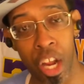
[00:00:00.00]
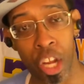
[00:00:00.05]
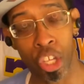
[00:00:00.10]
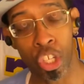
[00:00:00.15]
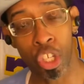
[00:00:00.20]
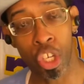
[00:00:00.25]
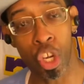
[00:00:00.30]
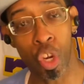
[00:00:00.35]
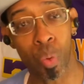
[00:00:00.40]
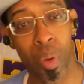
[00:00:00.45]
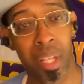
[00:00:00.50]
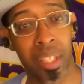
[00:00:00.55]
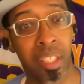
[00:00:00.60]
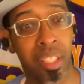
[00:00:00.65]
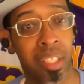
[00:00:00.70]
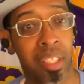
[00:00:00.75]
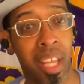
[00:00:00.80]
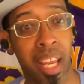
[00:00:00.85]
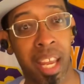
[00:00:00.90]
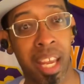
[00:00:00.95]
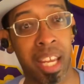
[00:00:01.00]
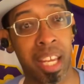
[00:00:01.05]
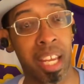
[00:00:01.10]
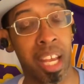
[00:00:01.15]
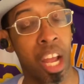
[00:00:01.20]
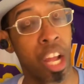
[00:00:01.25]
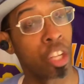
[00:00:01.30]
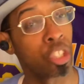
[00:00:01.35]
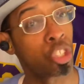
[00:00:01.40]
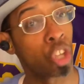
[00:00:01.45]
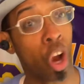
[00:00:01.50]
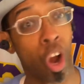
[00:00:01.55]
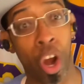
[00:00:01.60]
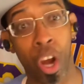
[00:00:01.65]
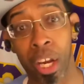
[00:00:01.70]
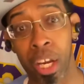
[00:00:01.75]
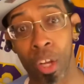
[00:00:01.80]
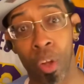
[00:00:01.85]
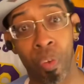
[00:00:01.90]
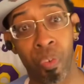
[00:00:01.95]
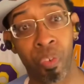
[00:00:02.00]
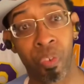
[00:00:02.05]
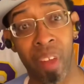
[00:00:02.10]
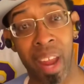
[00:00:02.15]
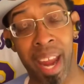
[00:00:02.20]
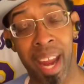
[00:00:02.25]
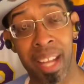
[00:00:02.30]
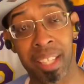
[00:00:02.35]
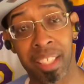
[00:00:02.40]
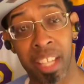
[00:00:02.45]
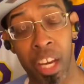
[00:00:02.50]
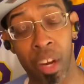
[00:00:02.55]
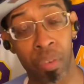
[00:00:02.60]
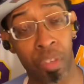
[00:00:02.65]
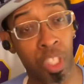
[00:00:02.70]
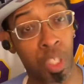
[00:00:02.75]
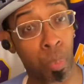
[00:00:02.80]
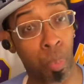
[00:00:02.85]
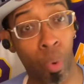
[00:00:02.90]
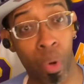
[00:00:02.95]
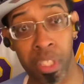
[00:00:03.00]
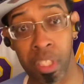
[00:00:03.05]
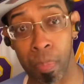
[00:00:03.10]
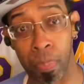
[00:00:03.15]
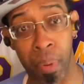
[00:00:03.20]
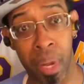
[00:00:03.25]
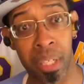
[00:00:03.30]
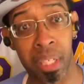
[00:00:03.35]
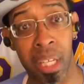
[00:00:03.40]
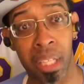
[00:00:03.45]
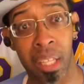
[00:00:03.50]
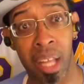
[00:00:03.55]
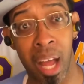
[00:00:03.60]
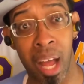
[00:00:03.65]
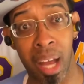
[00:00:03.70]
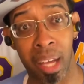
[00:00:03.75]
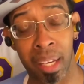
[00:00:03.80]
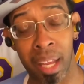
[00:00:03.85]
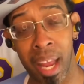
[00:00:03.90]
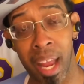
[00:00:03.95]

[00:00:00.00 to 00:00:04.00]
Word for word: UNC Tar Heel fans here in the Sports Opinion Log.